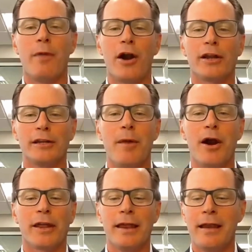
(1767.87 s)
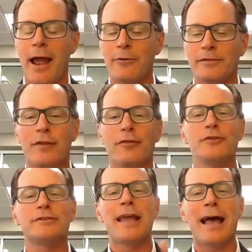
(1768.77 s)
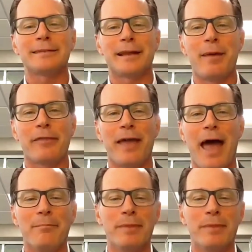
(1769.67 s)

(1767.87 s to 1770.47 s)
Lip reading: on Market to Market, and I was enthusiastic about that